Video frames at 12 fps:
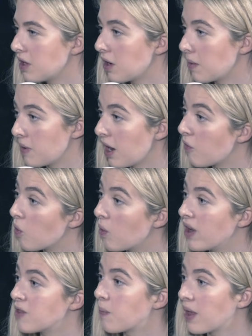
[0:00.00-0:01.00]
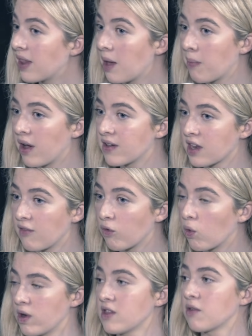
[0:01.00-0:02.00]
You know what I mean? I've always been that person. I've
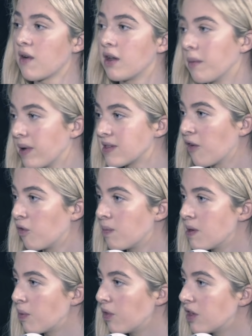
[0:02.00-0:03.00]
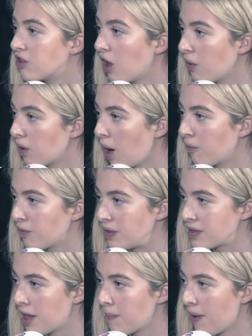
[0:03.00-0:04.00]
always surrounded myself with people that don't come from the
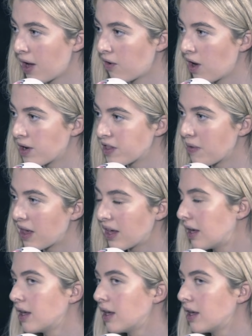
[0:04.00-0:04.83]
same background as me.